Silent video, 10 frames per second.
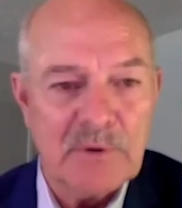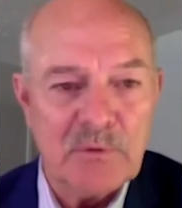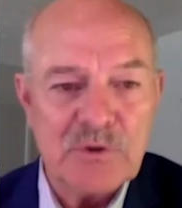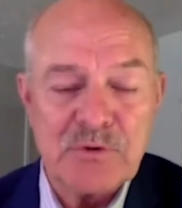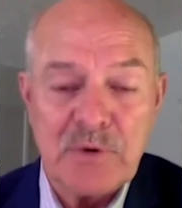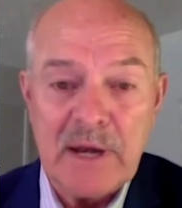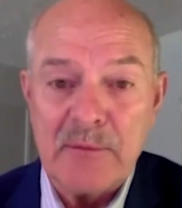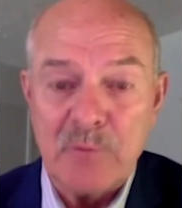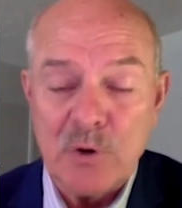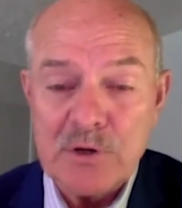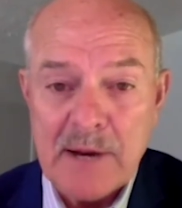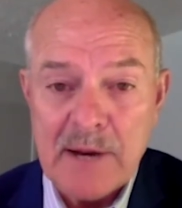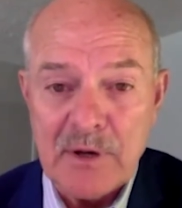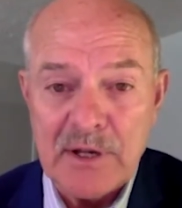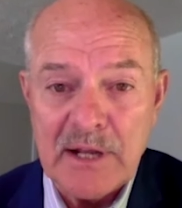I wish we'd had more time
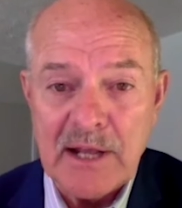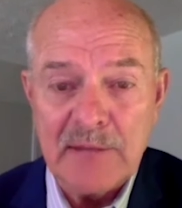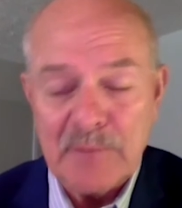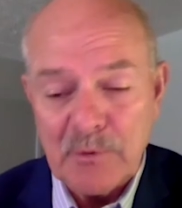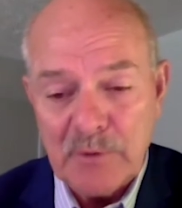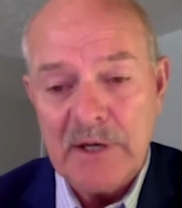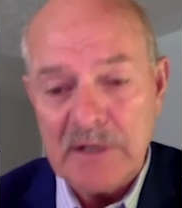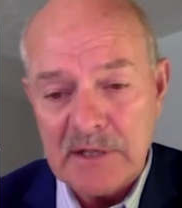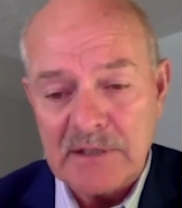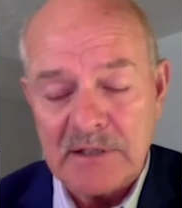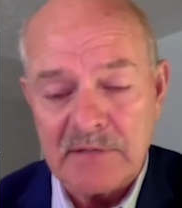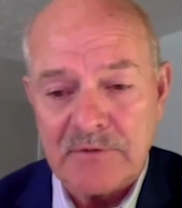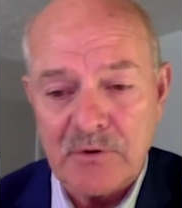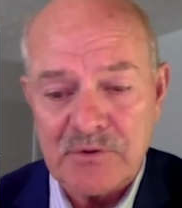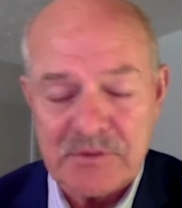on the island, but we did get to
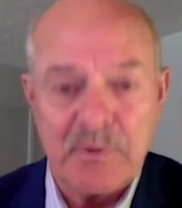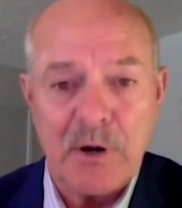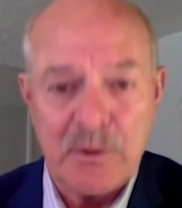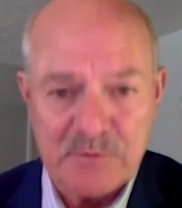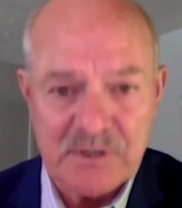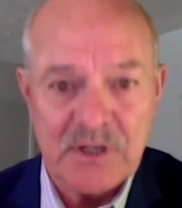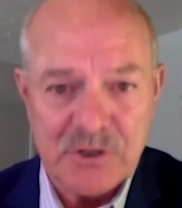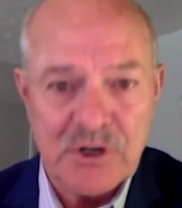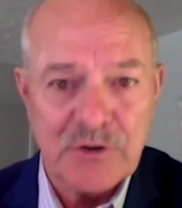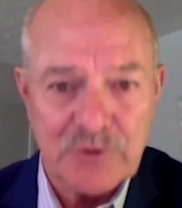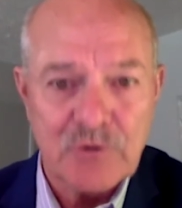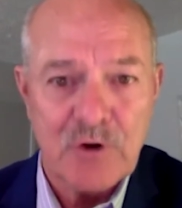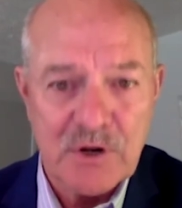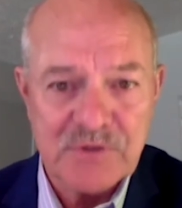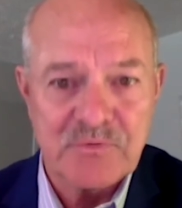throw some barbs at each other
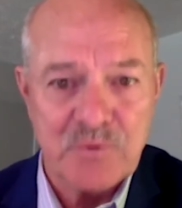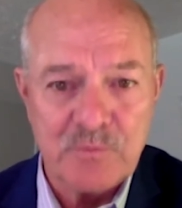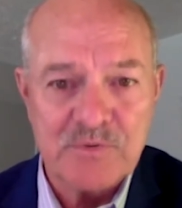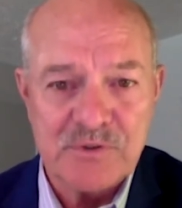across rooms.